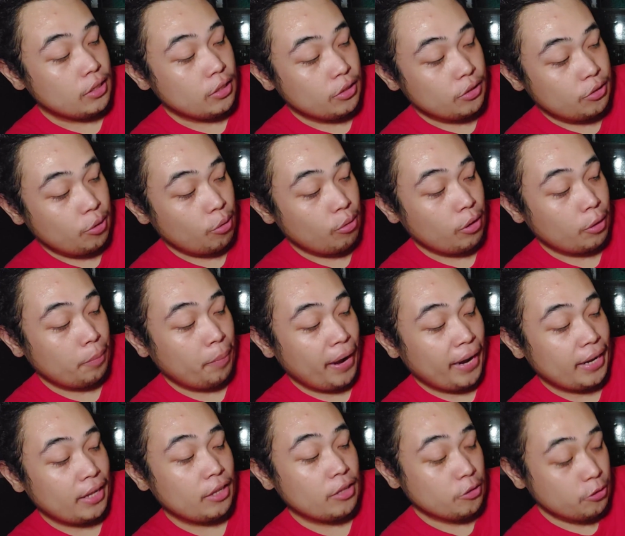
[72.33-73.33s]
solar
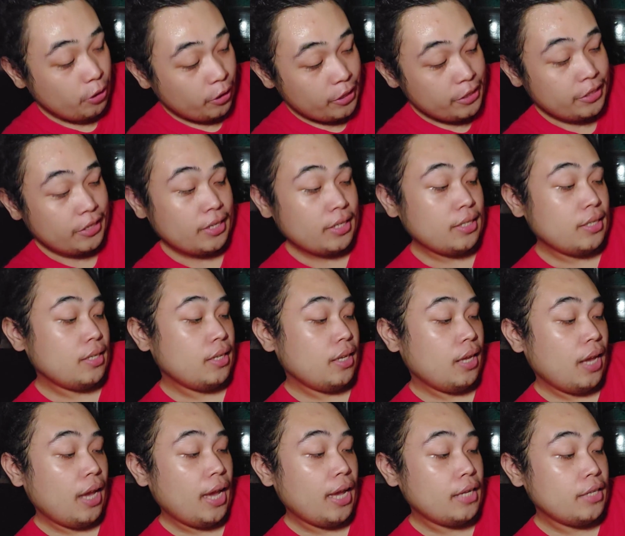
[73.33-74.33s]
panel charging,
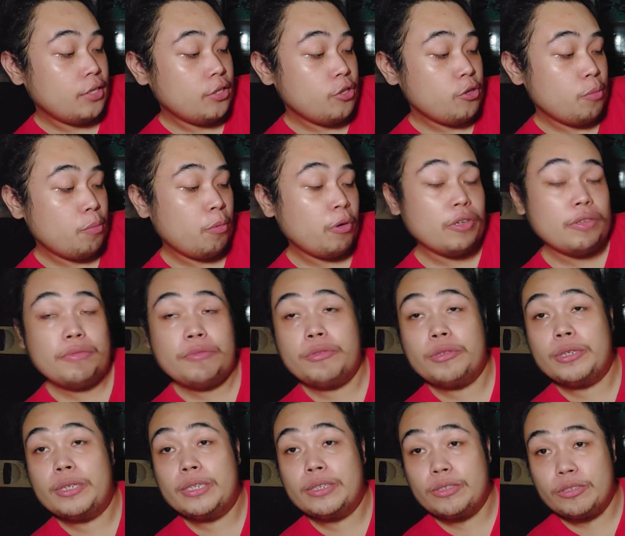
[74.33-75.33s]
and the support
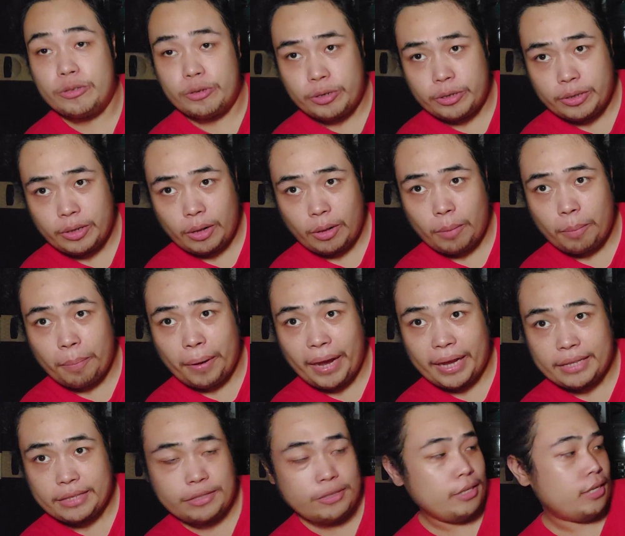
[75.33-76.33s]
for external
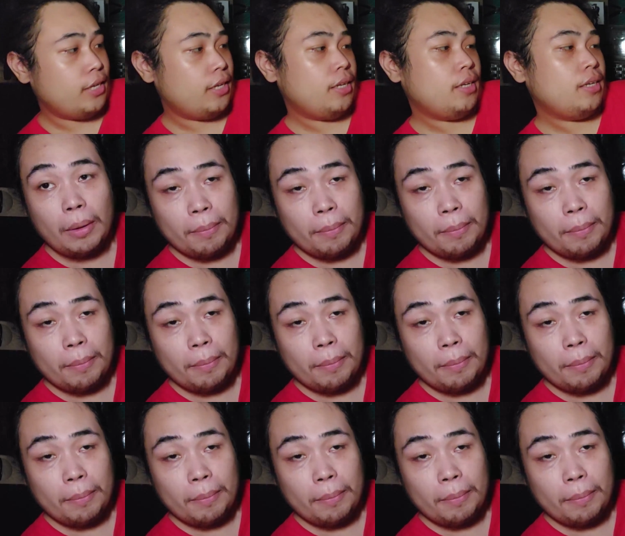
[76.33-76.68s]
battery.